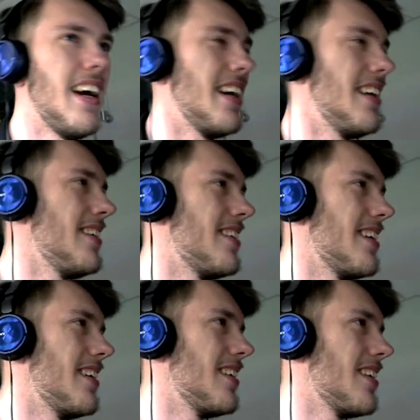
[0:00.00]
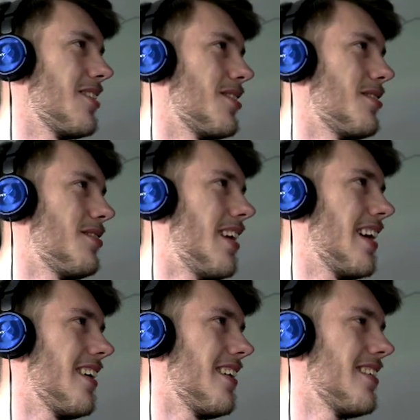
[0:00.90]
you can go to
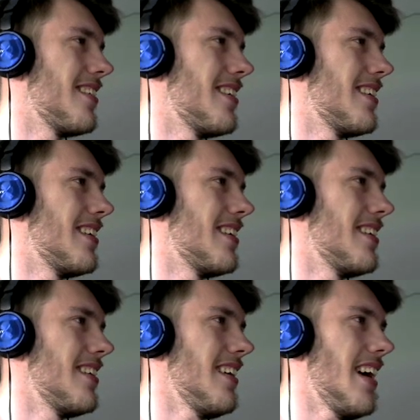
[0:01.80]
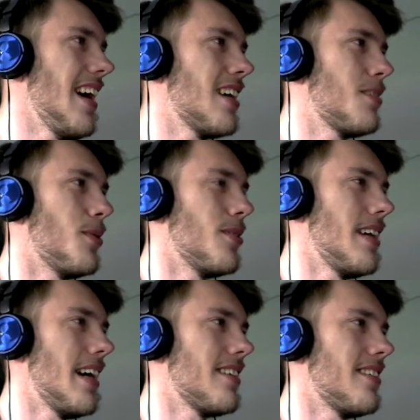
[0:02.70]
File, Export
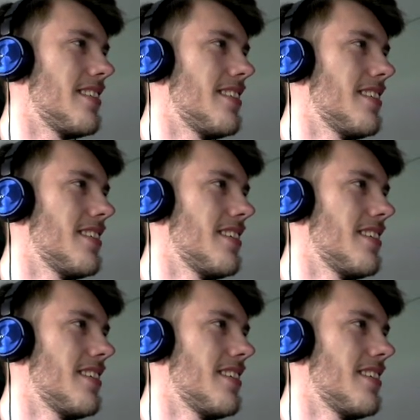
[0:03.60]
Textures,